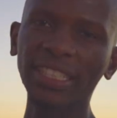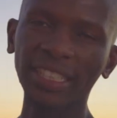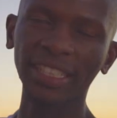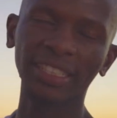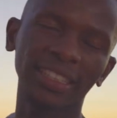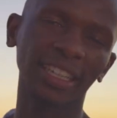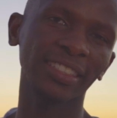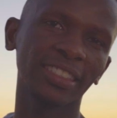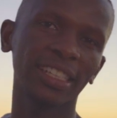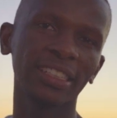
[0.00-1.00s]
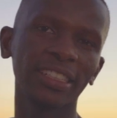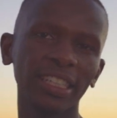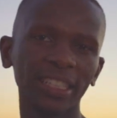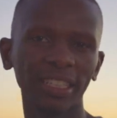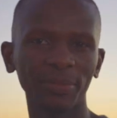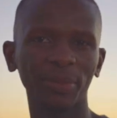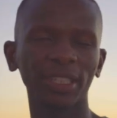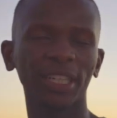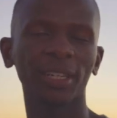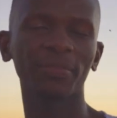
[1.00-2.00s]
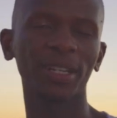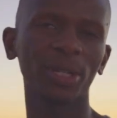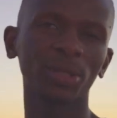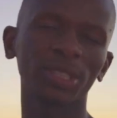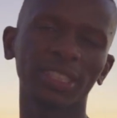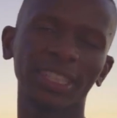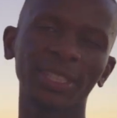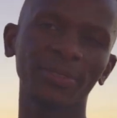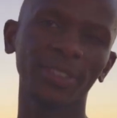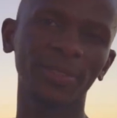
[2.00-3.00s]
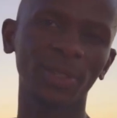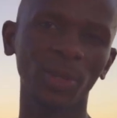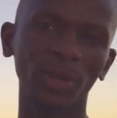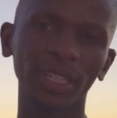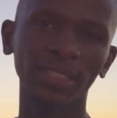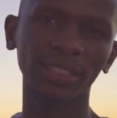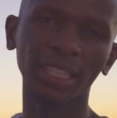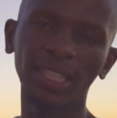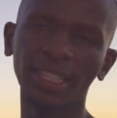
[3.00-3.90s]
litre, 3-cylinder. Putting at about 85 kilowatts